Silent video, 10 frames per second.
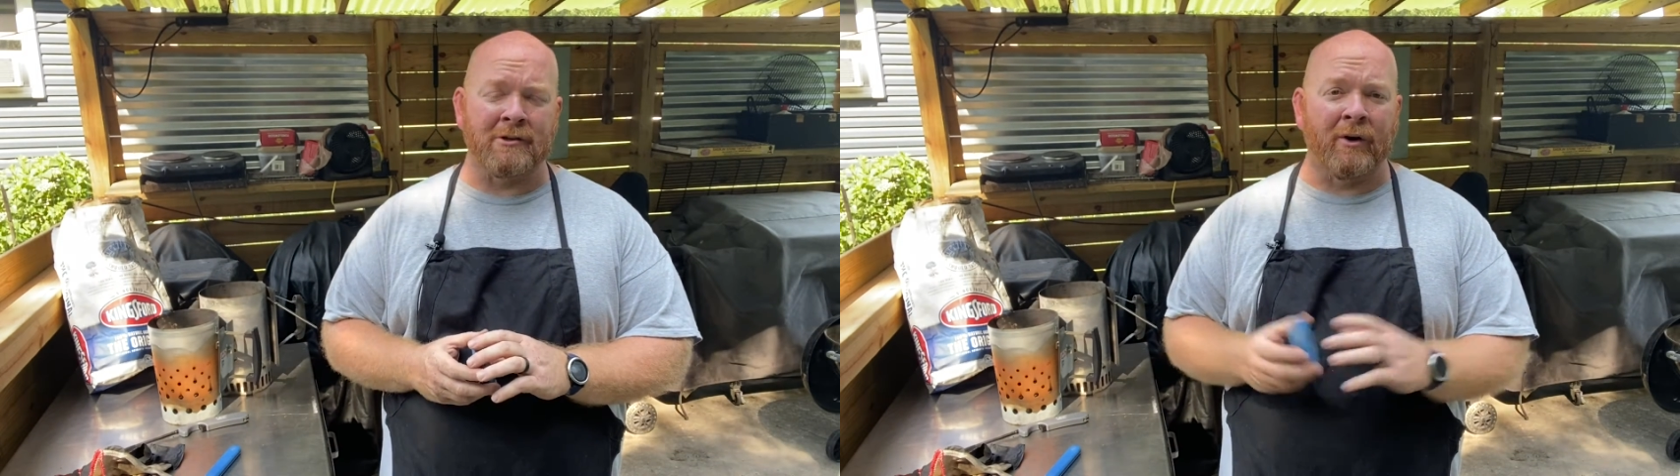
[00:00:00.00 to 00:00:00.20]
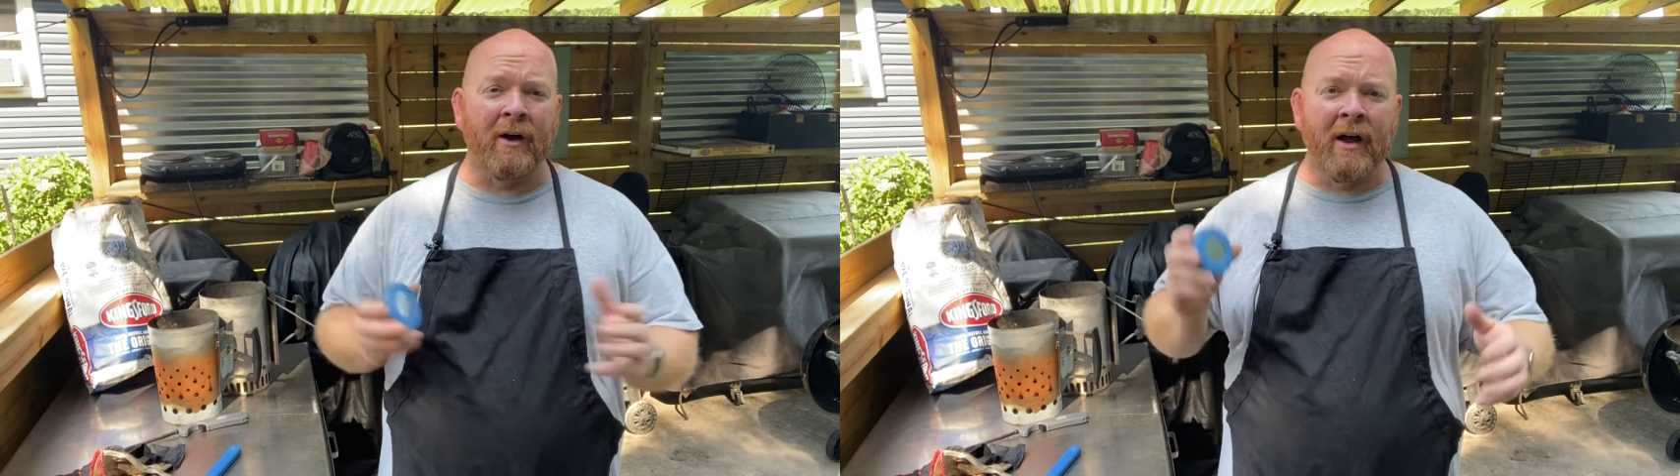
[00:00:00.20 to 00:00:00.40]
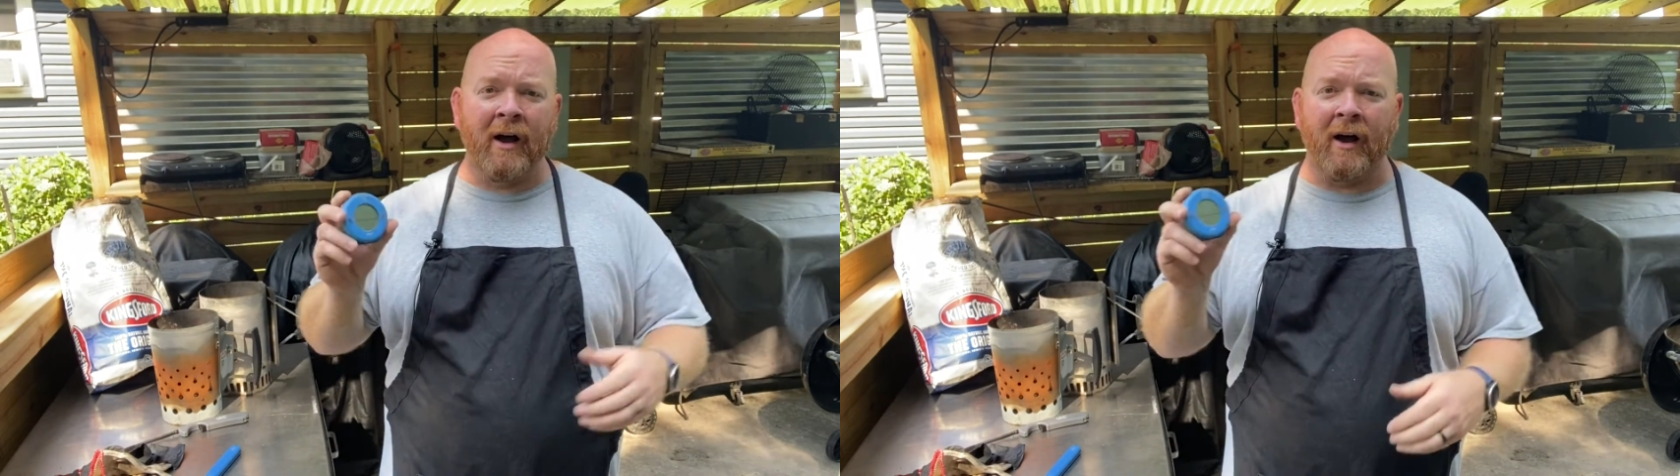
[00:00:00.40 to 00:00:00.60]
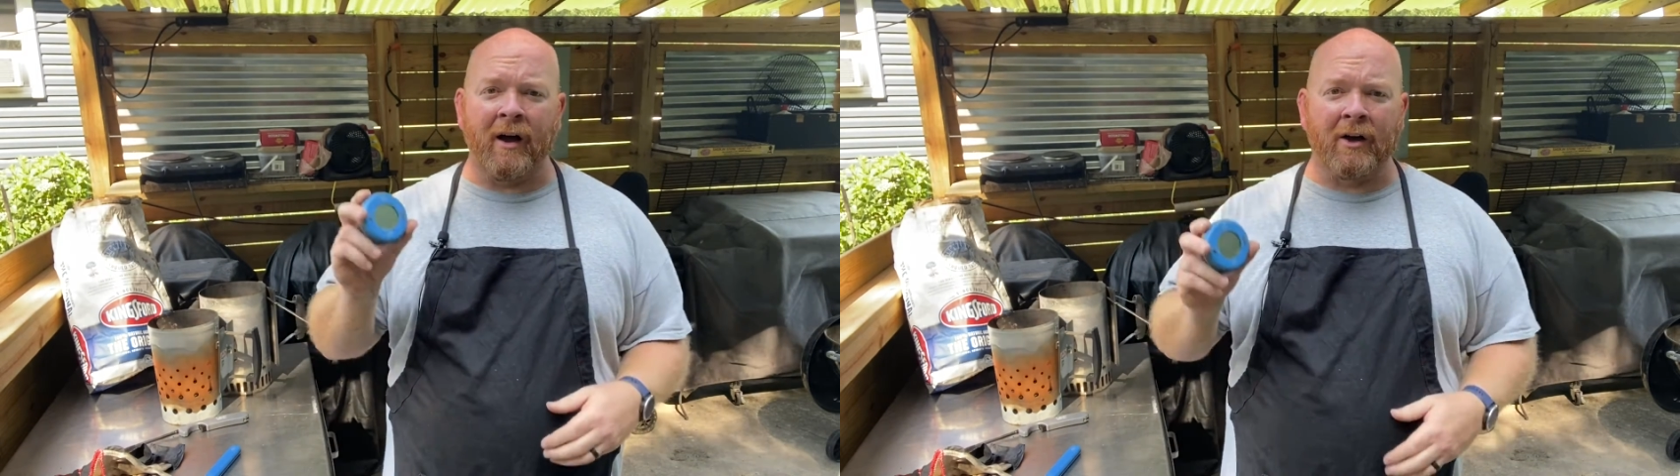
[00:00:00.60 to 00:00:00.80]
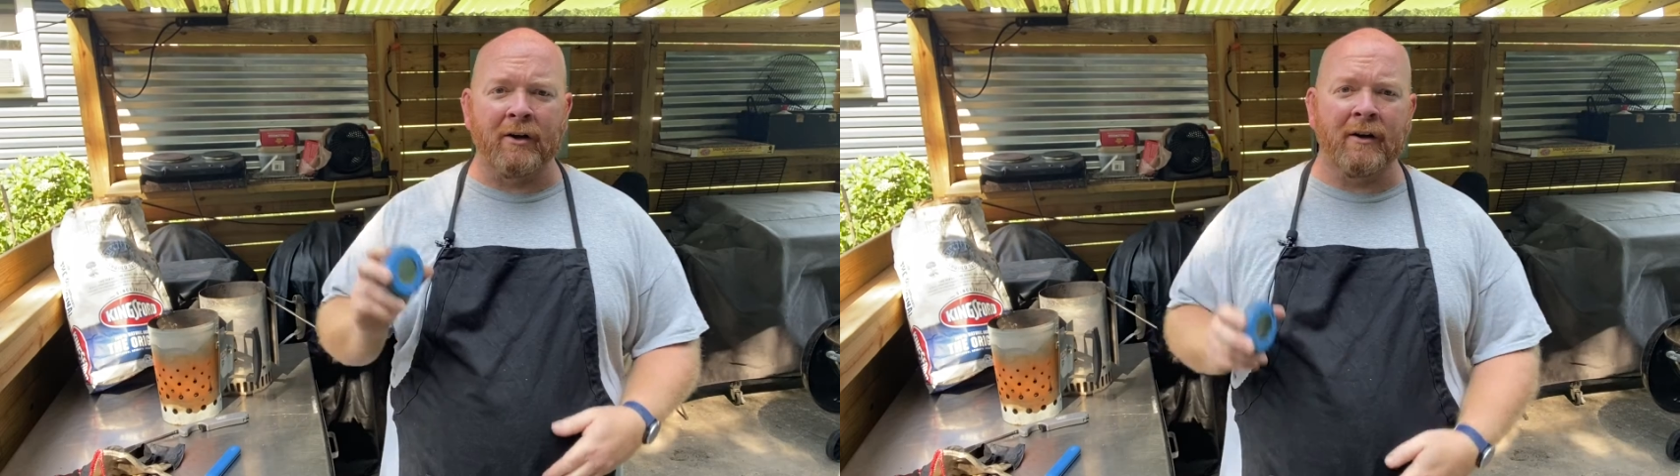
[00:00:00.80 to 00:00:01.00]
So
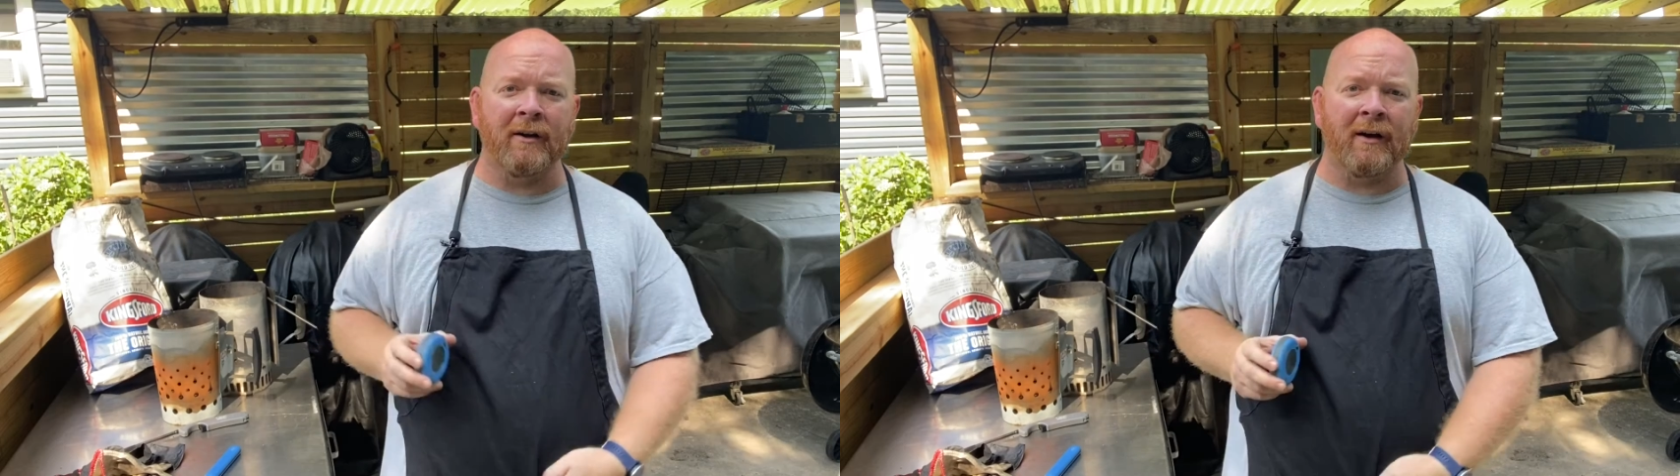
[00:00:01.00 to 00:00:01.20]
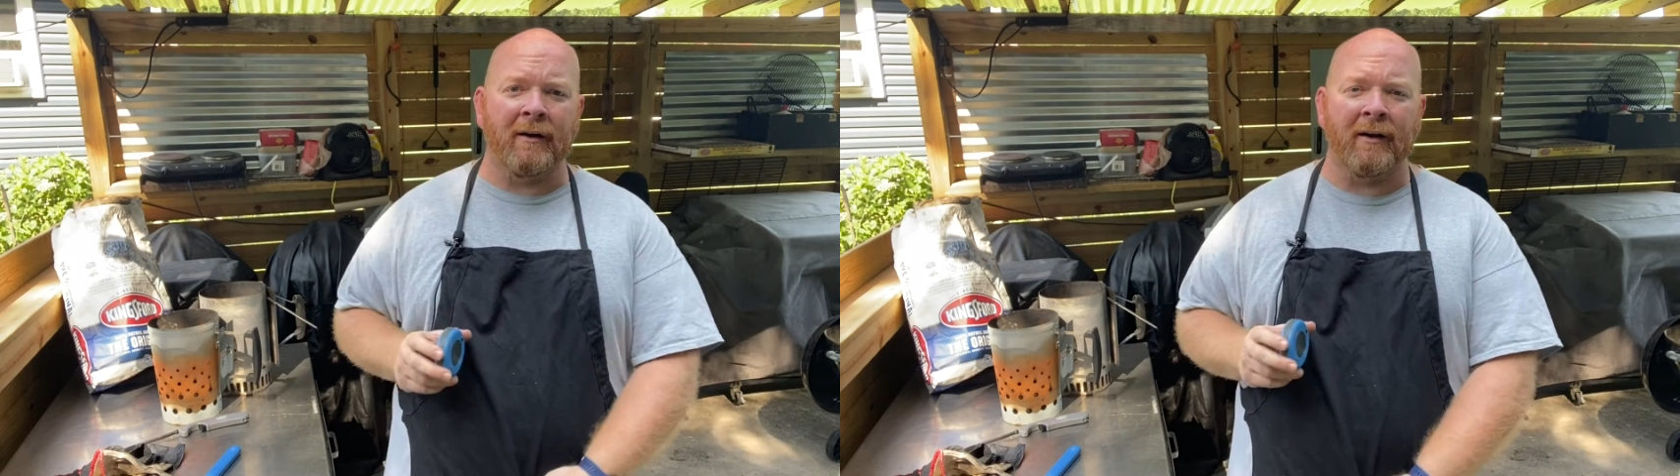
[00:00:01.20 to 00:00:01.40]
a good